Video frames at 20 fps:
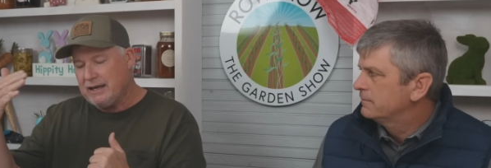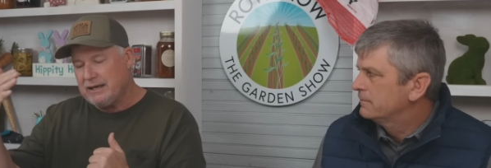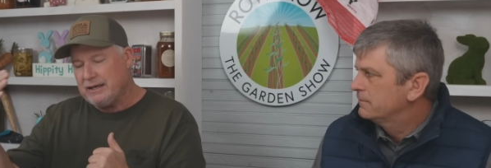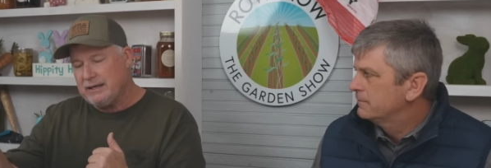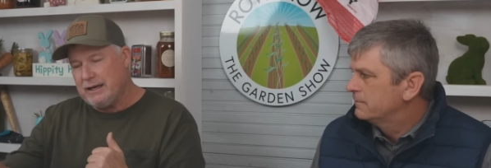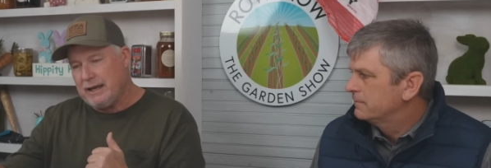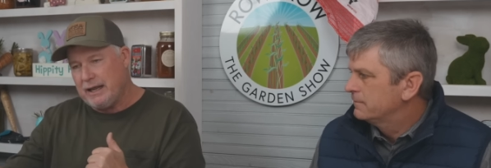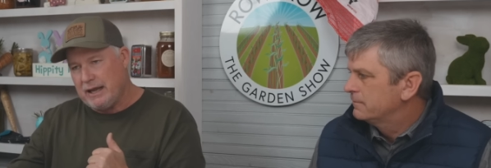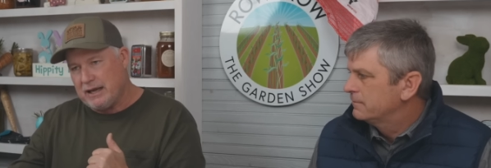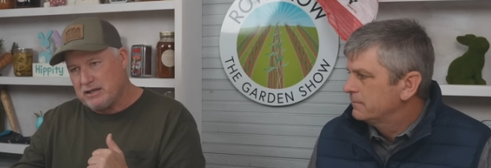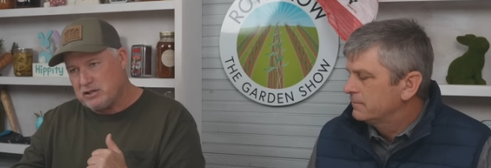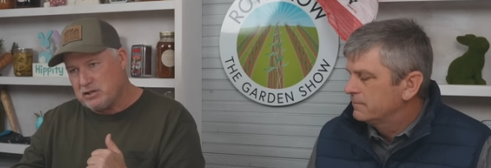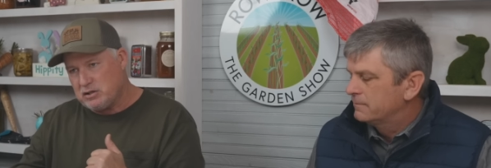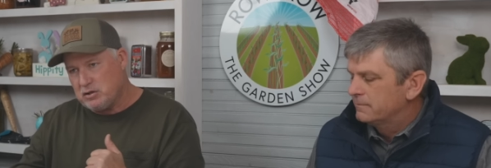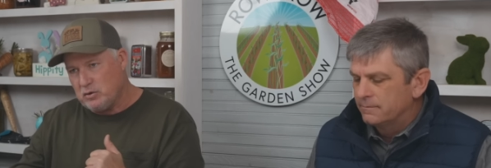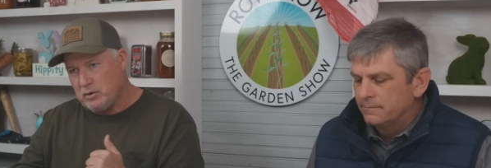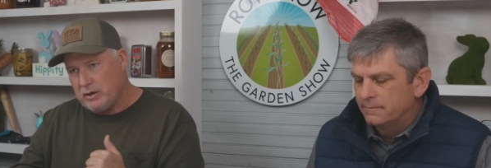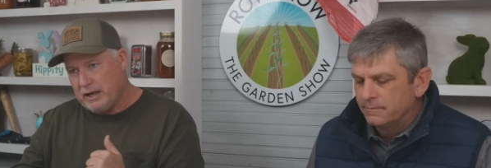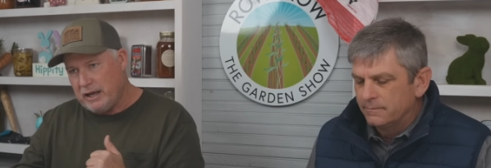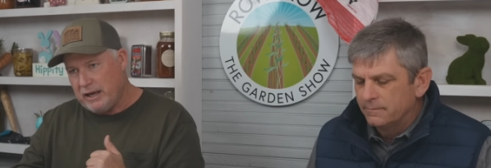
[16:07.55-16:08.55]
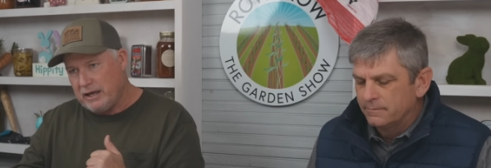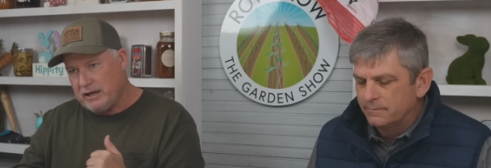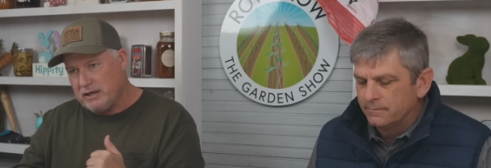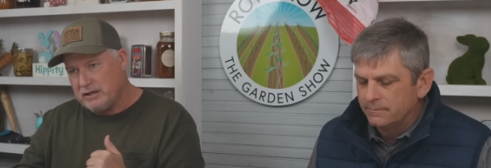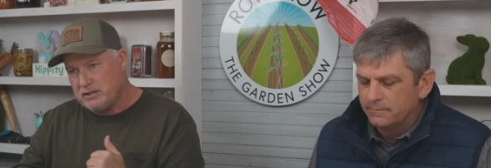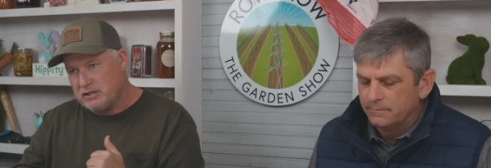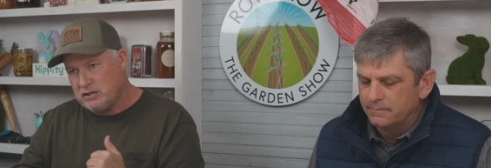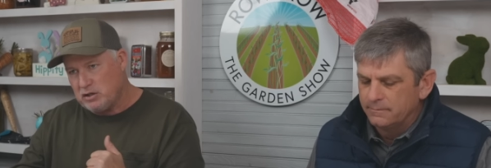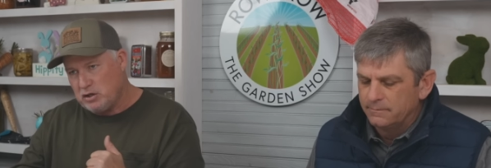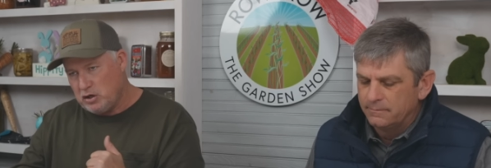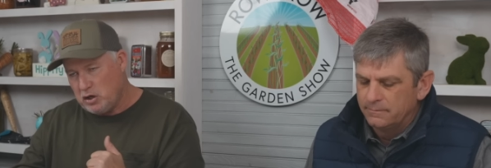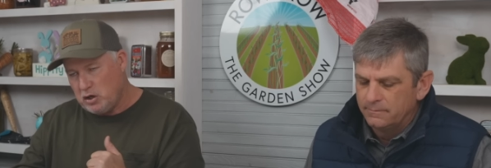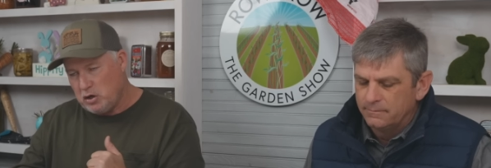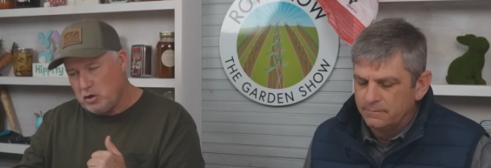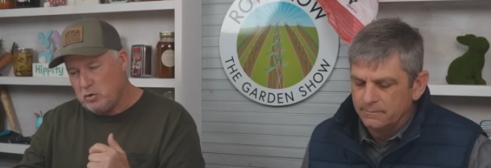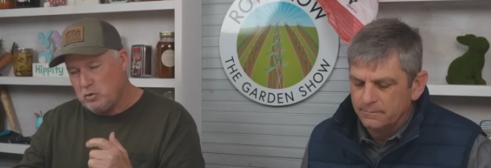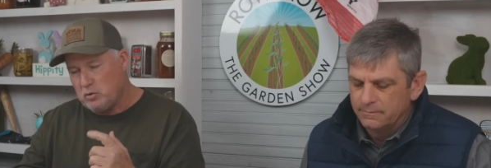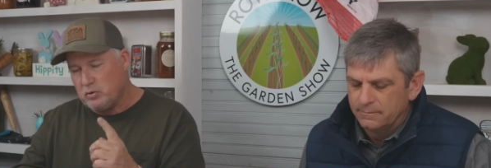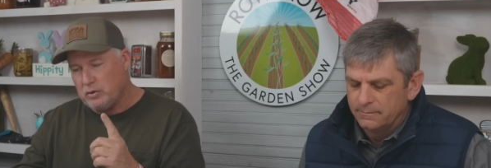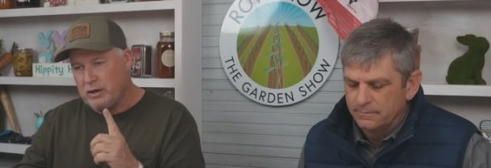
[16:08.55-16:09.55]
Speaker 1: next to an
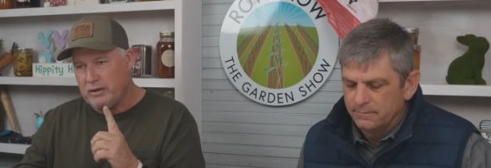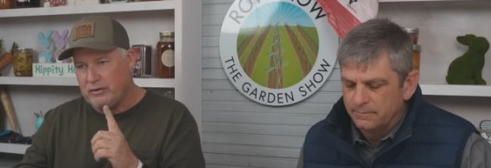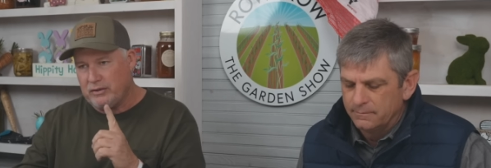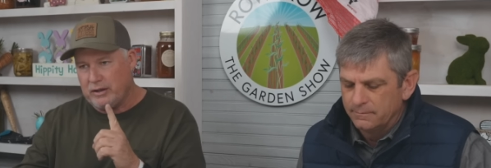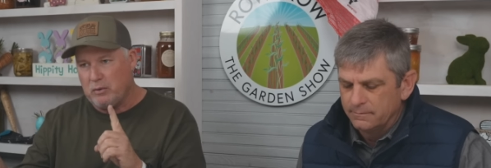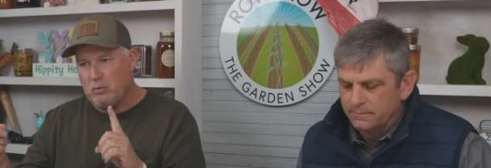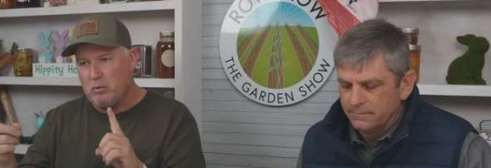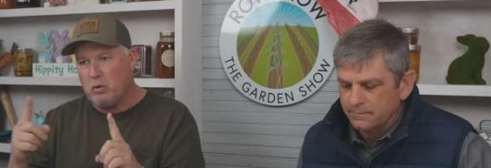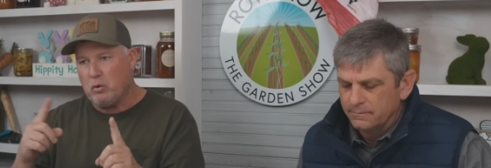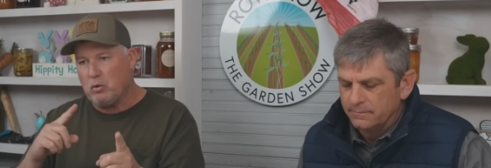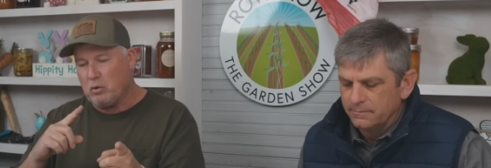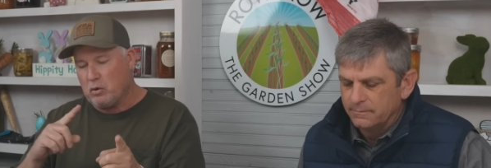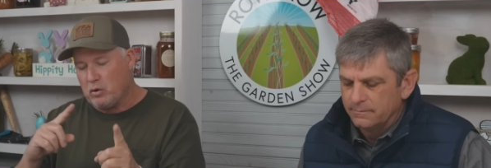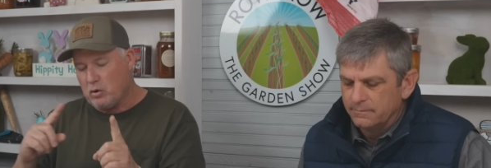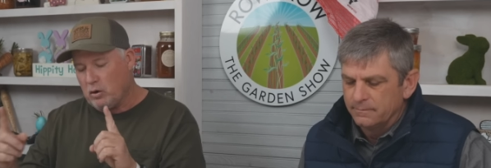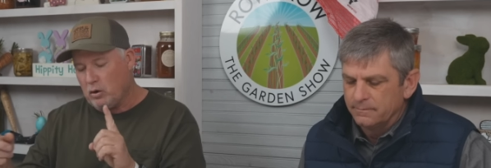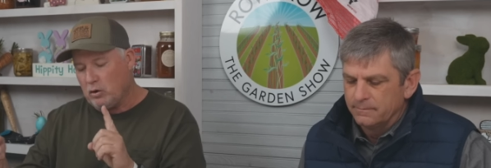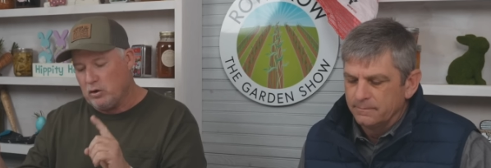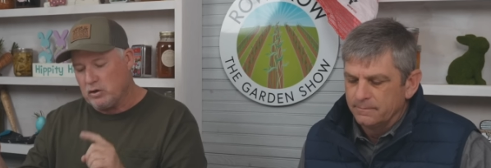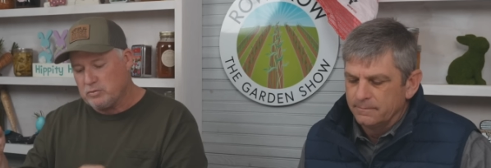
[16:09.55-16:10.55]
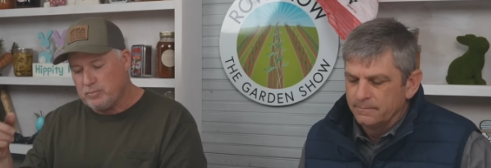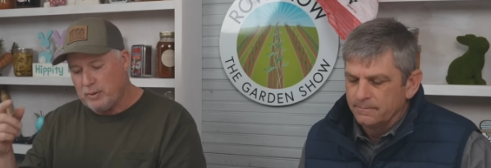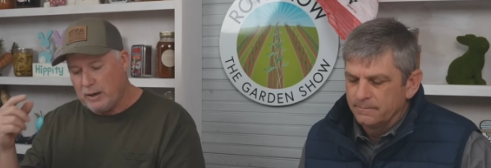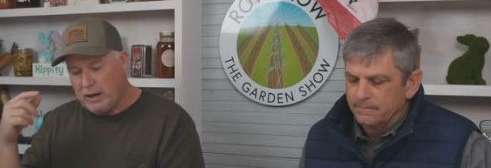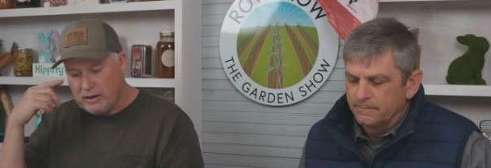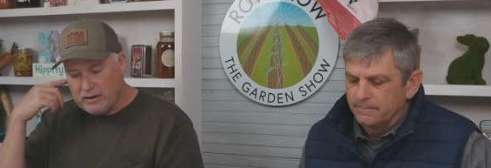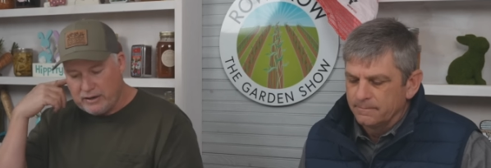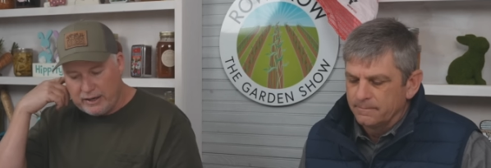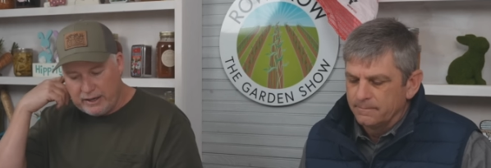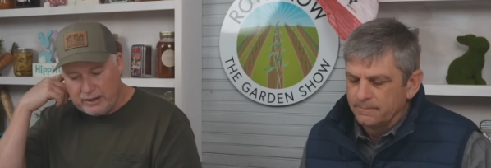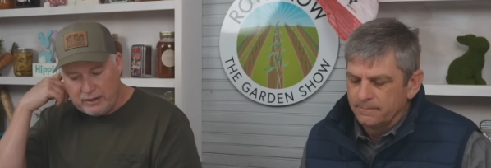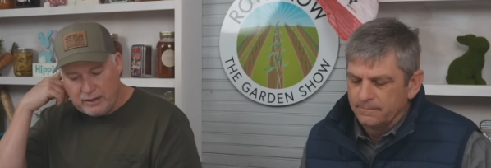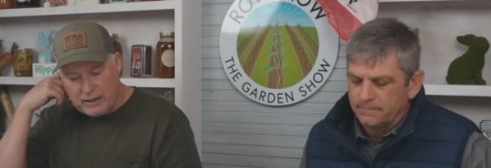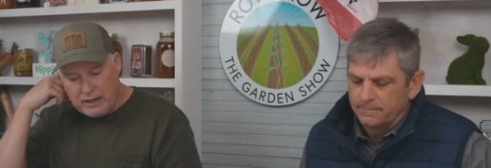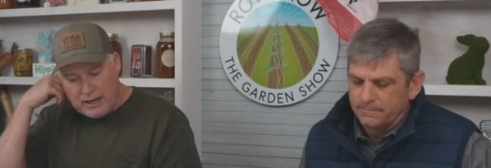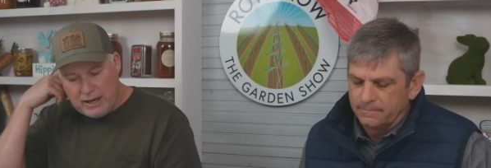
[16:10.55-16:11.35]
SU and they won't cross-pollinate.